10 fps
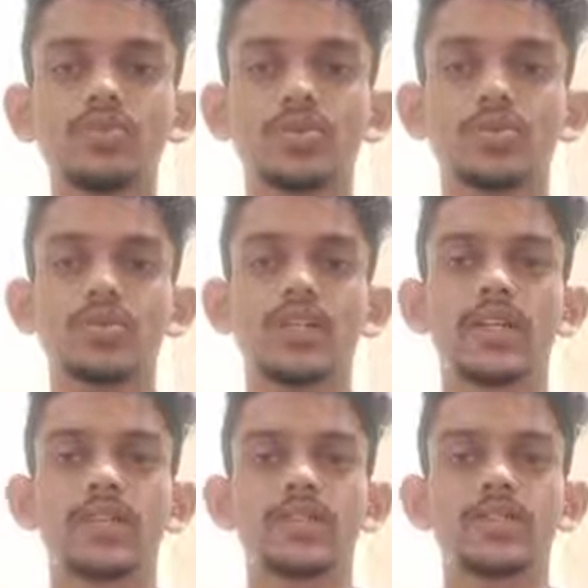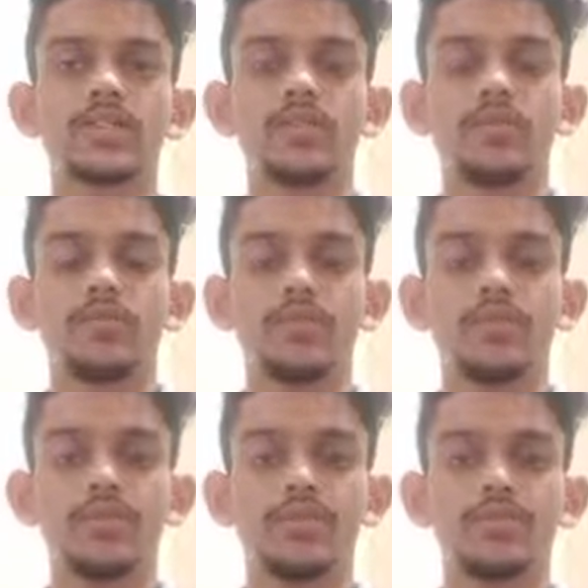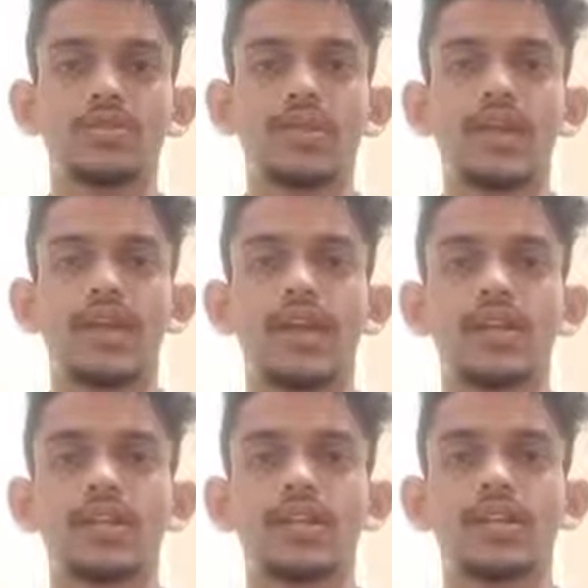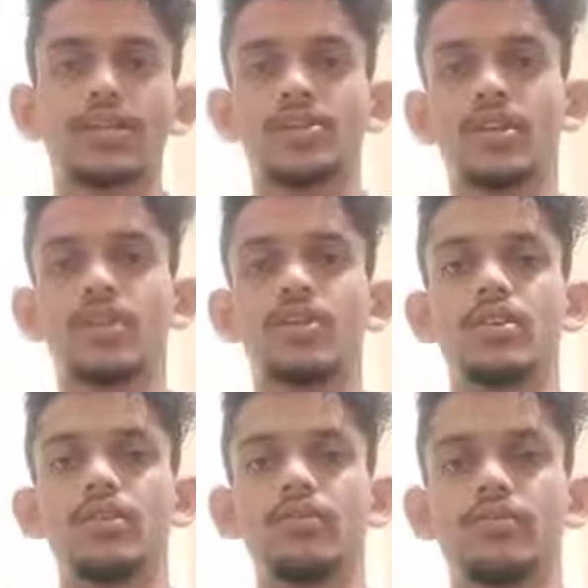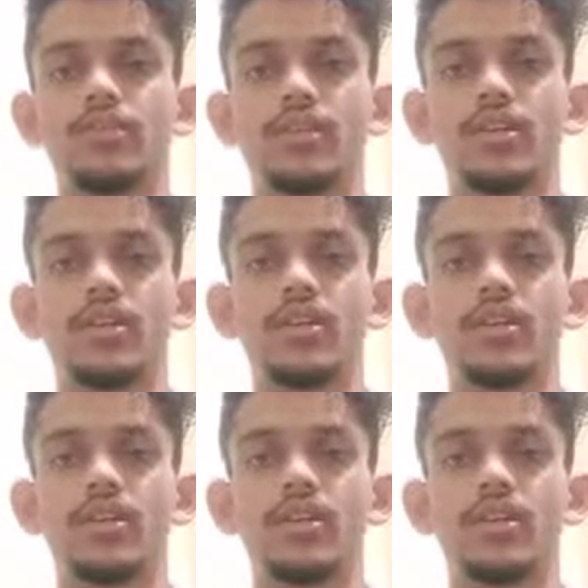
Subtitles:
to check this, we will use try keyword with